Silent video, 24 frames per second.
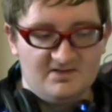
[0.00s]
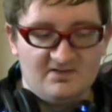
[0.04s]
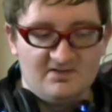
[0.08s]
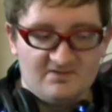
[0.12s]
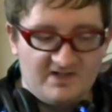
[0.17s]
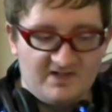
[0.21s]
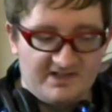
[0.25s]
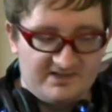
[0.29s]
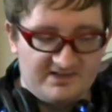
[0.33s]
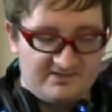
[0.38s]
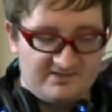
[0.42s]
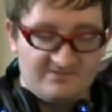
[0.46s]

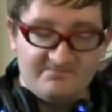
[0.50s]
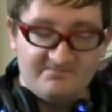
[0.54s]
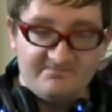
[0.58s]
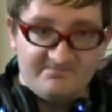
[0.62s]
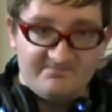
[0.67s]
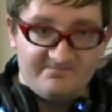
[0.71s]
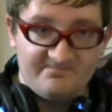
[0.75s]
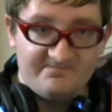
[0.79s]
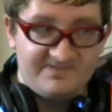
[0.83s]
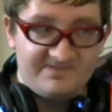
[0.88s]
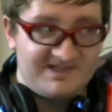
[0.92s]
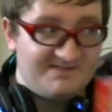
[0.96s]
like
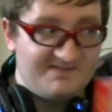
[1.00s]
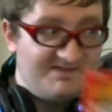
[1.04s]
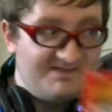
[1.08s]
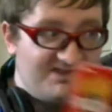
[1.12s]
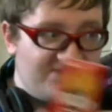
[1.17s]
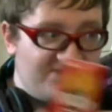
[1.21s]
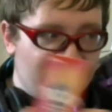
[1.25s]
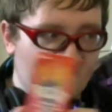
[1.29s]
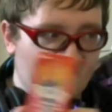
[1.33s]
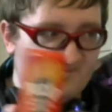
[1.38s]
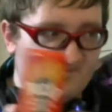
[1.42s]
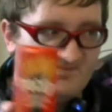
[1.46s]
something
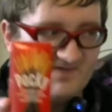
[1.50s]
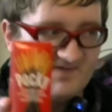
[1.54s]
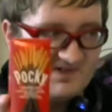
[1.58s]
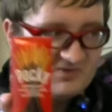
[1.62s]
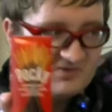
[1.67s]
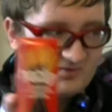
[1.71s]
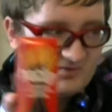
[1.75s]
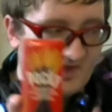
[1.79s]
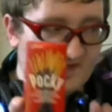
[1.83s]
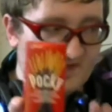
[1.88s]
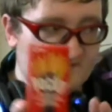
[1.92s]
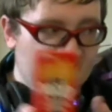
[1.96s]
that's roughly
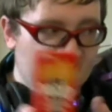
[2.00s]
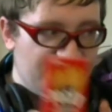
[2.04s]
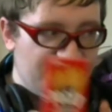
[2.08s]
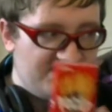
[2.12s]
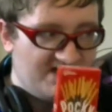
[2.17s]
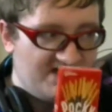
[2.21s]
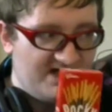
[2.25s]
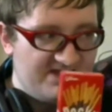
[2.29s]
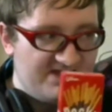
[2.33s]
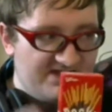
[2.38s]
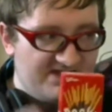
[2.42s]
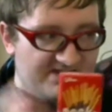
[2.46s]
twice this
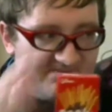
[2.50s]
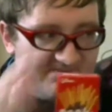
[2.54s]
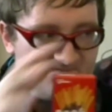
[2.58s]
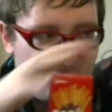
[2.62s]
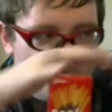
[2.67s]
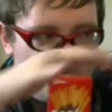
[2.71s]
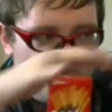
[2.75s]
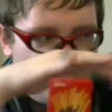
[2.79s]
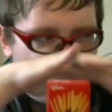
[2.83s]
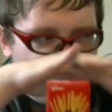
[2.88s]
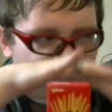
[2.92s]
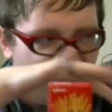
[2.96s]
size, like
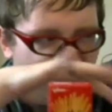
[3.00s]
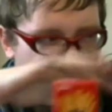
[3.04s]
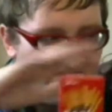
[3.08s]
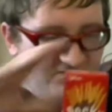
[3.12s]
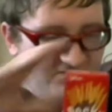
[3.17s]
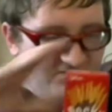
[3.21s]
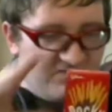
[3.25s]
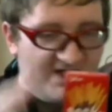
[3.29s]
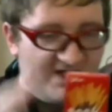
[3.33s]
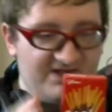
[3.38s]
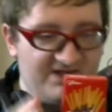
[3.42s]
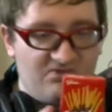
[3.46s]
roughly
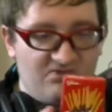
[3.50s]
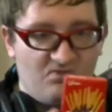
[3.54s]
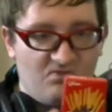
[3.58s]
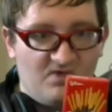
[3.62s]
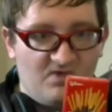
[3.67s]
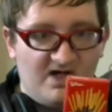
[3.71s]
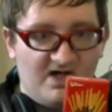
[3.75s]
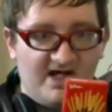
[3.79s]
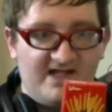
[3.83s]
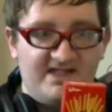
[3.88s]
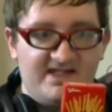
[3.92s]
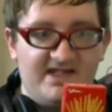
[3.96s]
twice as
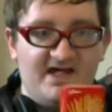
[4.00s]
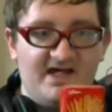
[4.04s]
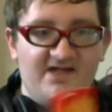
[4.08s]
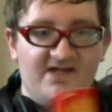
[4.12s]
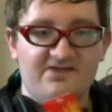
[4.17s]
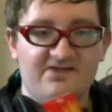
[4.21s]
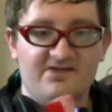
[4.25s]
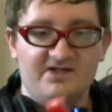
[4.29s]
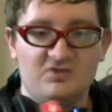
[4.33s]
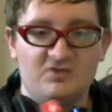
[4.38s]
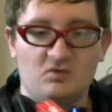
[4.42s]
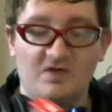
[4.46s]
wide, and
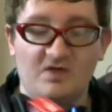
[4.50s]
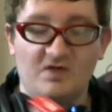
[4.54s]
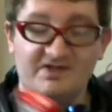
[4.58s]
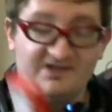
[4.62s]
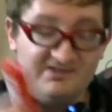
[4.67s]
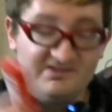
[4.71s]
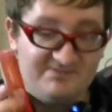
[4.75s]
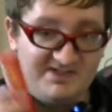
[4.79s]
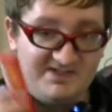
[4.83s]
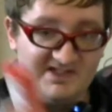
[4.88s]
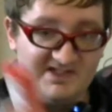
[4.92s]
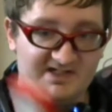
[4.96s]
has like twice
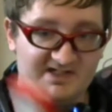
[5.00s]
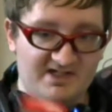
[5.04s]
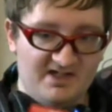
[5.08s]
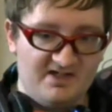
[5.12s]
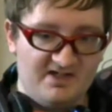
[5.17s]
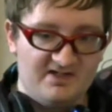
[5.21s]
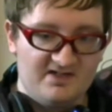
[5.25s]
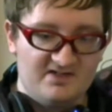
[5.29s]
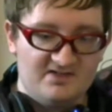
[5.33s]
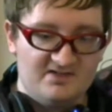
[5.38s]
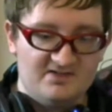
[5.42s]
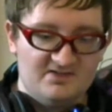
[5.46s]
as many
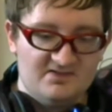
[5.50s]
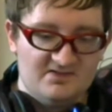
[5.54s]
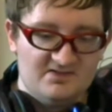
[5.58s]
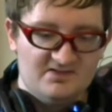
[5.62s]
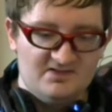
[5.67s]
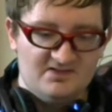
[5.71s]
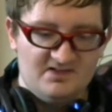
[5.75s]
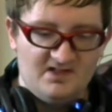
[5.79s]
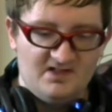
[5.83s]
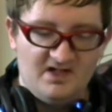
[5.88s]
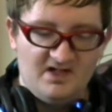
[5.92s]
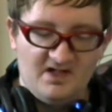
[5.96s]

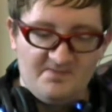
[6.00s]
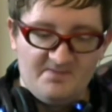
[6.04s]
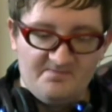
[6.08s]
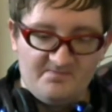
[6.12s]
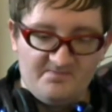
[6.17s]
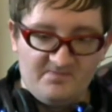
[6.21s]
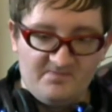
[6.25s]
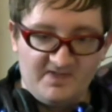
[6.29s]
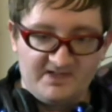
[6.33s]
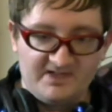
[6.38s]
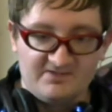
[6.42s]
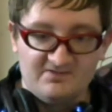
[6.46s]

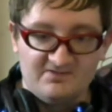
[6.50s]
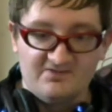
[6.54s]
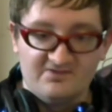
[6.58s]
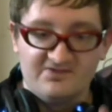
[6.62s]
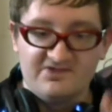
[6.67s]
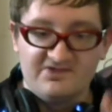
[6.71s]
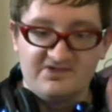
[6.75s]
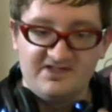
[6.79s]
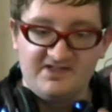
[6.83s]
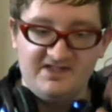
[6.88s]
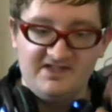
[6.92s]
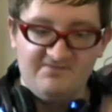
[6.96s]
like little
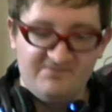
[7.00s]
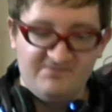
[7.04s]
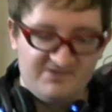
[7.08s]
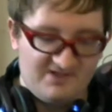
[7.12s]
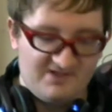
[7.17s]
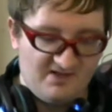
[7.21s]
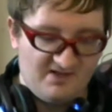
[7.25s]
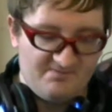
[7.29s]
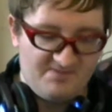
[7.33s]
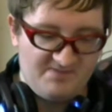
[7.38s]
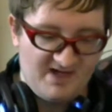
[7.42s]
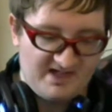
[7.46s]
sleeves
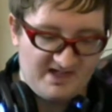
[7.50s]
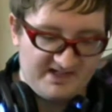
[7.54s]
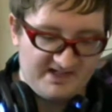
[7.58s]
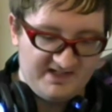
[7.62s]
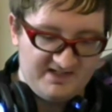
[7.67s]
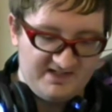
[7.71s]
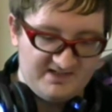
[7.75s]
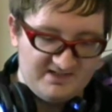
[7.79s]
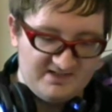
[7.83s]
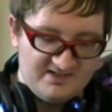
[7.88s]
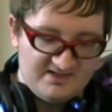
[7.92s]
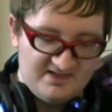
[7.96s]
of
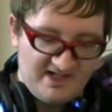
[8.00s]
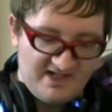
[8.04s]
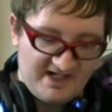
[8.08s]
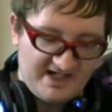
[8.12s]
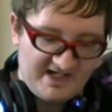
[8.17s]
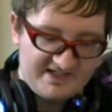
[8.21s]
Pocky. I